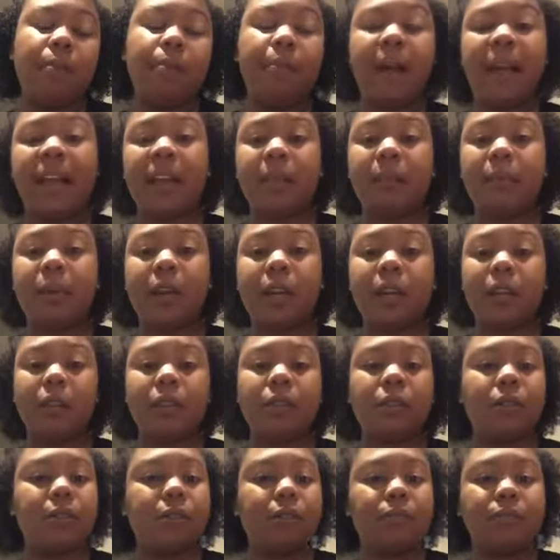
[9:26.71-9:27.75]
buying
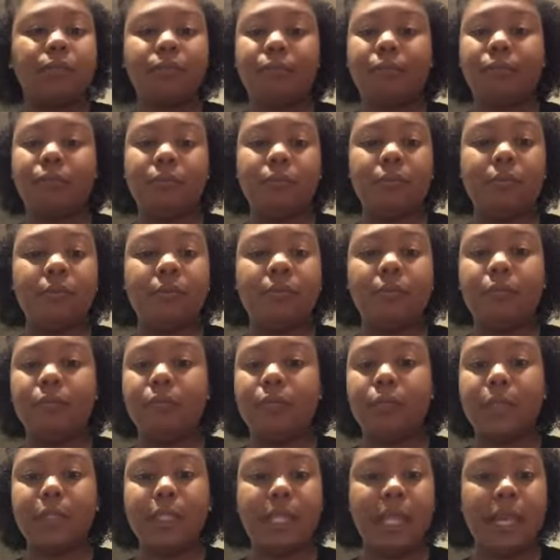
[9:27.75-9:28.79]
products,
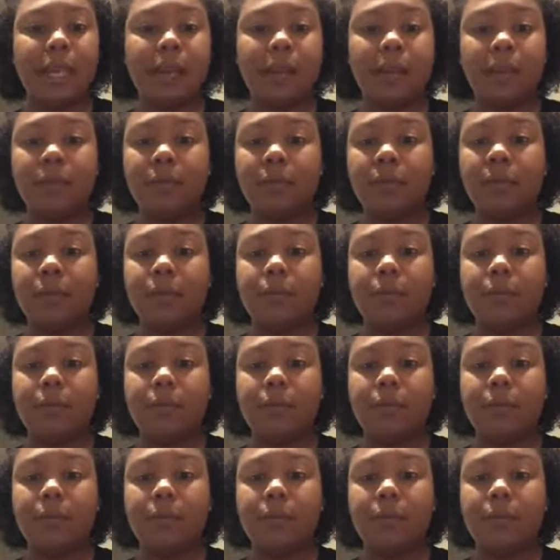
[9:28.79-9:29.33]
save,